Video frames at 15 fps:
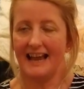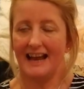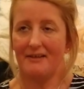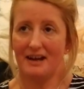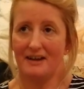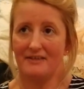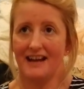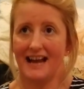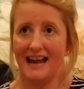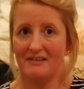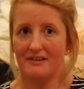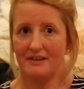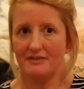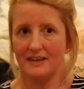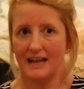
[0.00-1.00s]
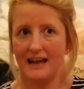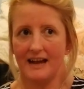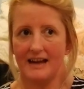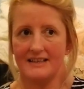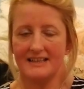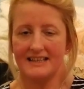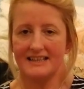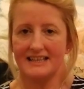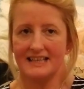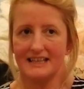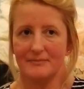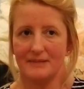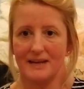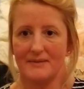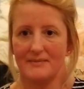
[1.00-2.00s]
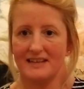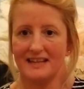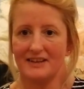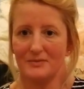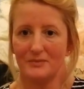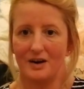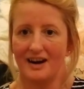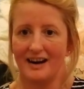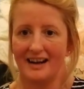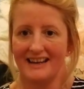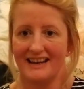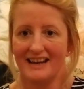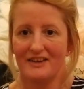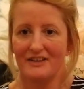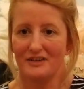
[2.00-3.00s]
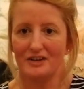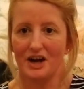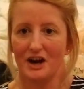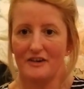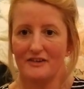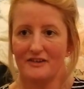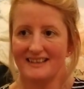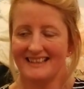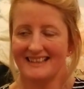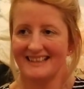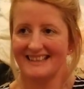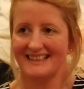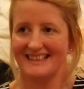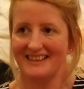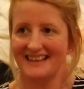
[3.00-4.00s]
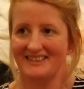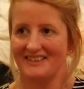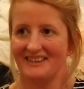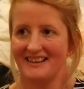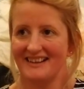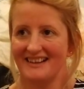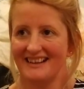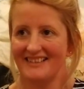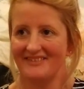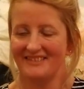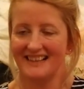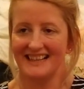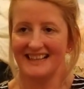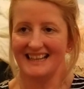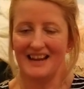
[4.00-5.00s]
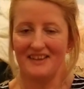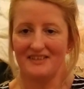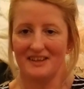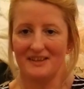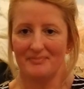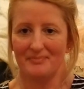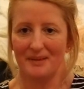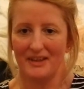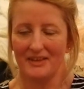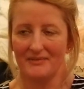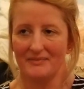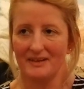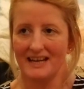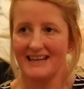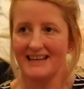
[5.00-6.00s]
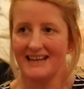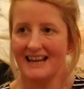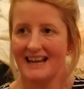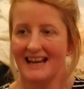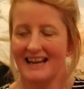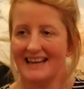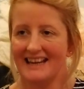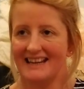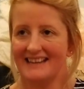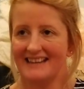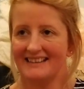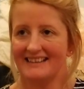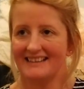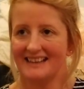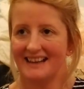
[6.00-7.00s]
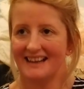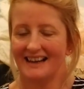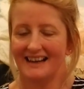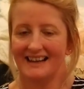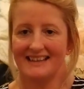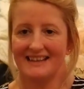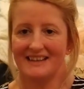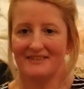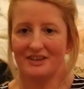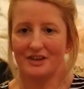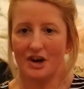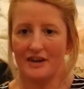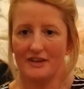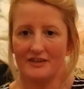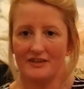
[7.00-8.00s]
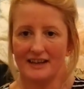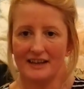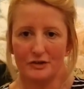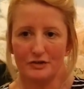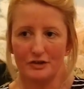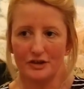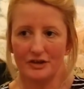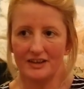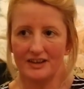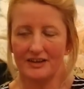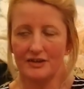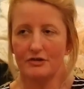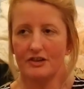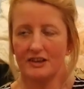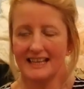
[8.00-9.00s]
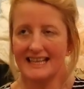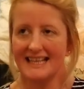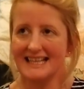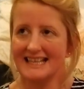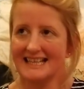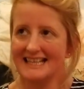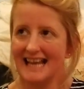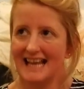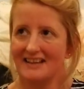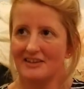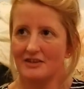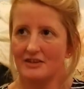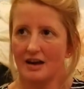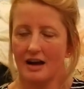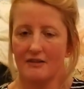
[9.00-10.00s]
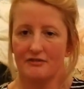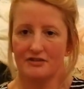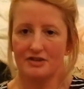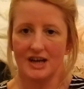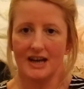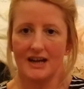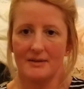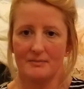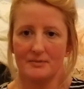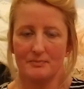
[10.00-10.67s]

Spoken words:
However, out of that, I just think maybe that's why the cold just does not really ever bother me, and I never kind of get crook in the sense of germs,